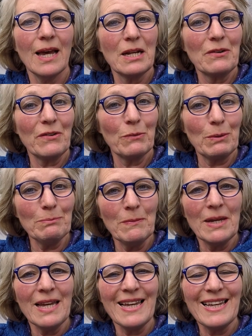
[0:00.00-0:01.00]
Hello everyone,
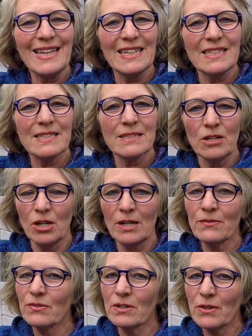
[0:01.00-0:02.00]
it's
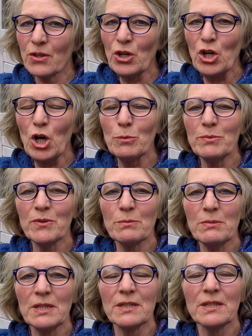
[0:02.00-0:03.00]
time for another herb
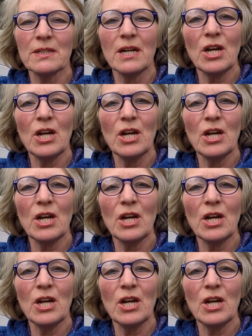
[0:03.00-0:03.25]
of the month,